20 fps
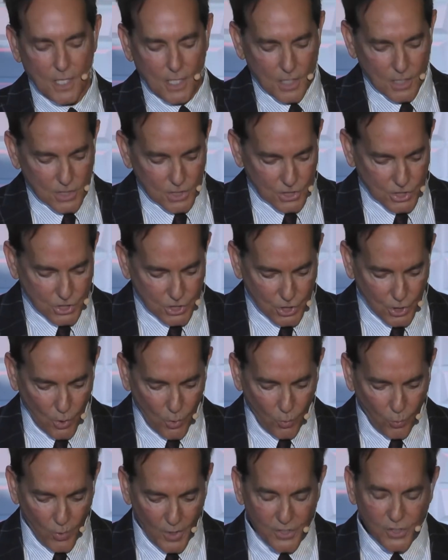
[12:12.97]
So
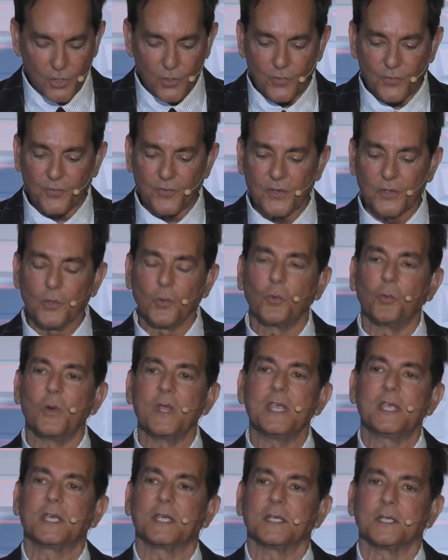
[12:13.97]
when you feel
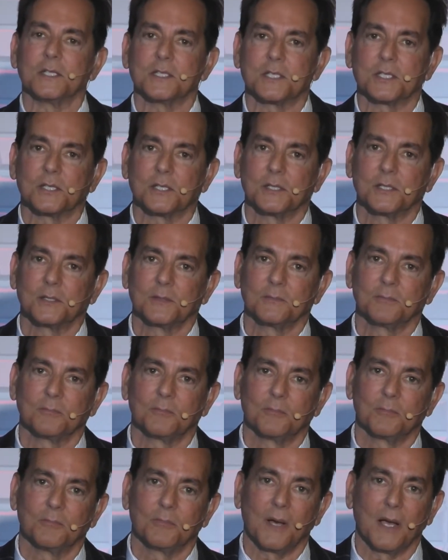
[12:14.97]
weakened
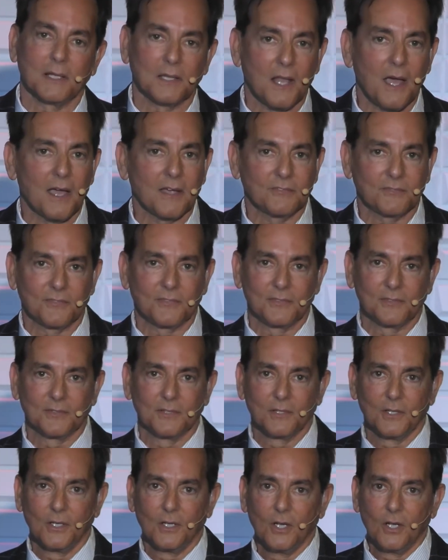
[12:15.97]
by life,
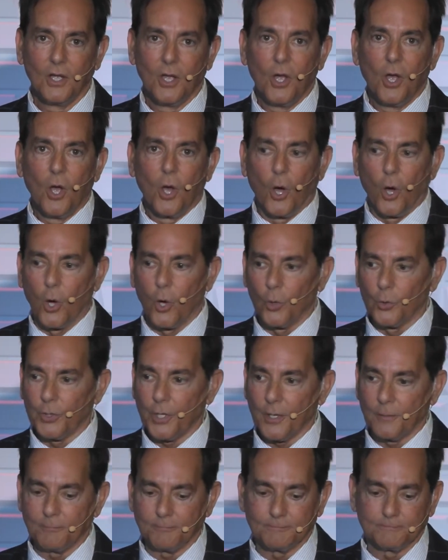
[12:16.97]
hold
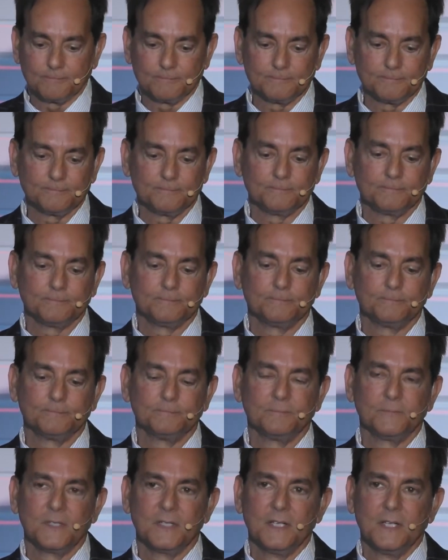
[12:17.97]
on.
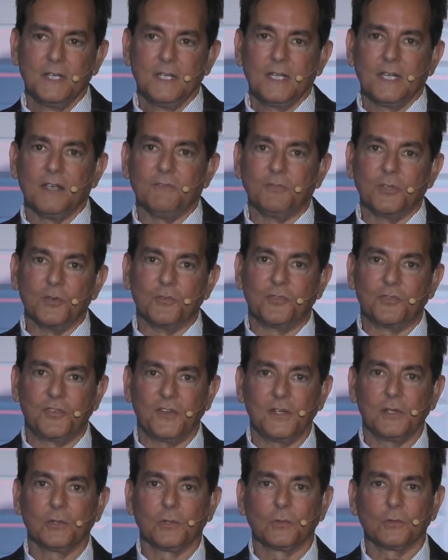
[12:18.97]
If you
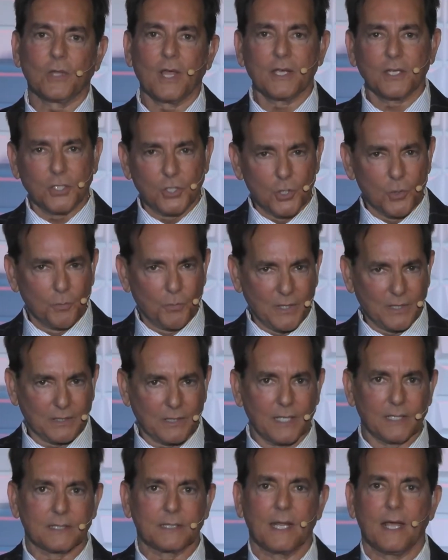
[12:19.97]
feel like you've been
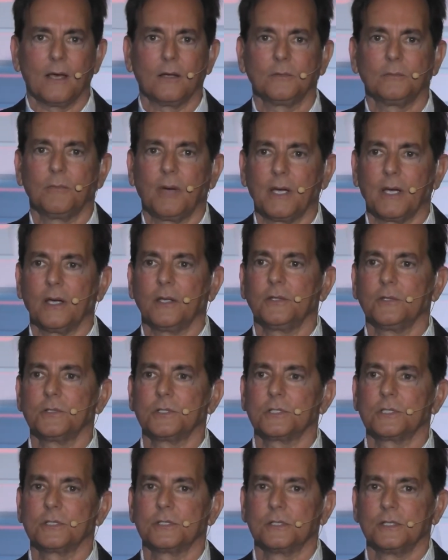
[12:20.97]
let down by
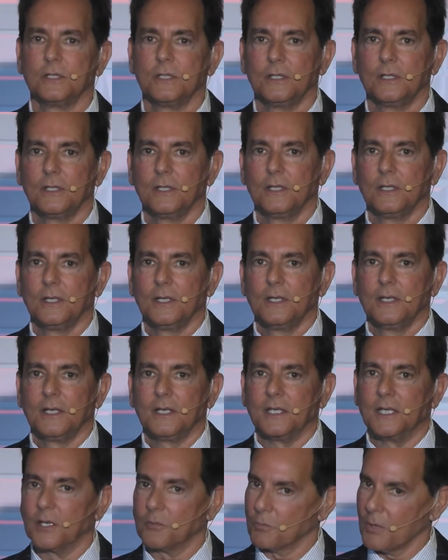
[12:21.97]
others,
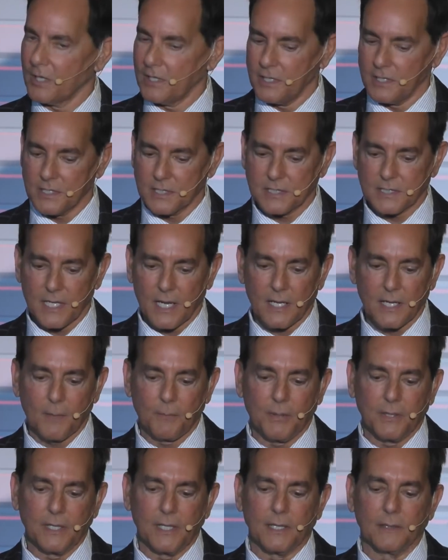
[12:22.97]
get ready to stand
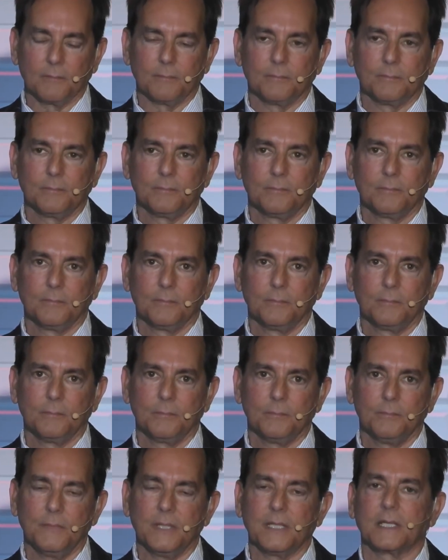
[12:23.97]
up again,
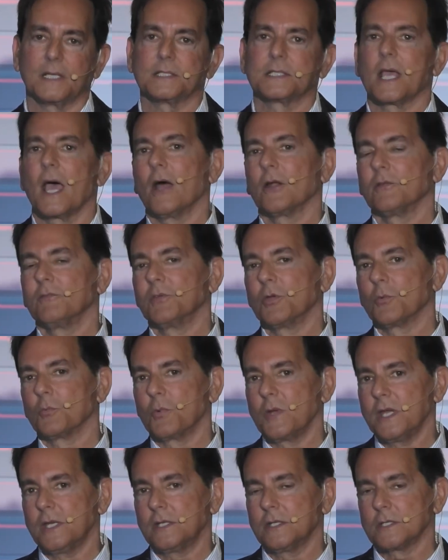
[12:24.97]
because out of your
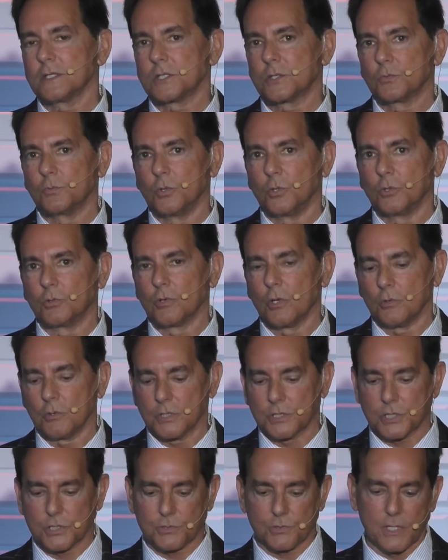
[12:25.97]
weakness will grow a
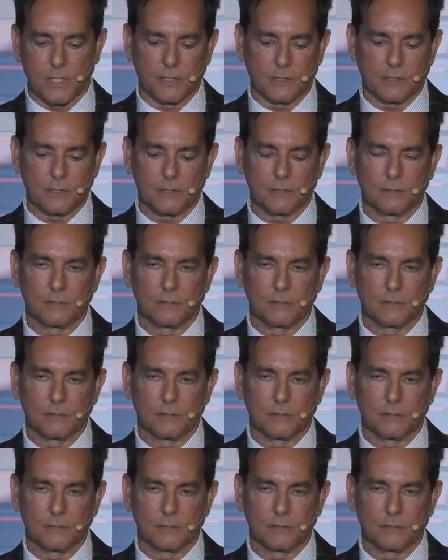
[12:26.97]
strength.